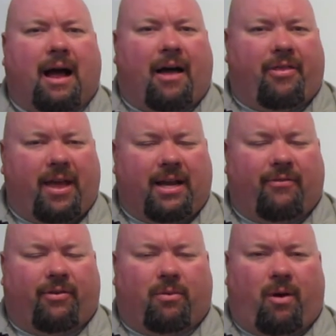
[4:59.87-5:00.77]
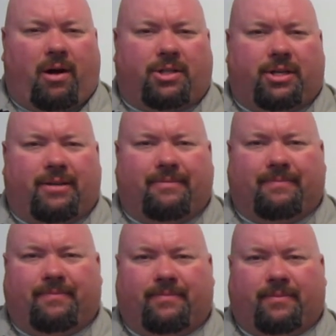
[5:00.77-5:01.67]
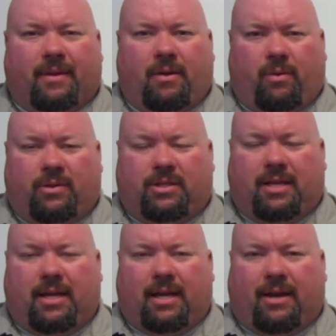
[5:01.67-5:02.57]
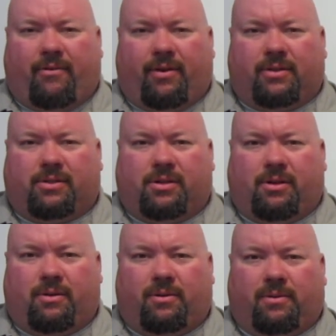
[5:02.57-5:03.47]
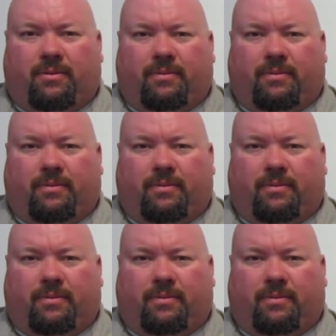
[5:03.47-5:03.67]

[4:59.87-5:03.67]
I thank you for watching, and we'll see you again real soon.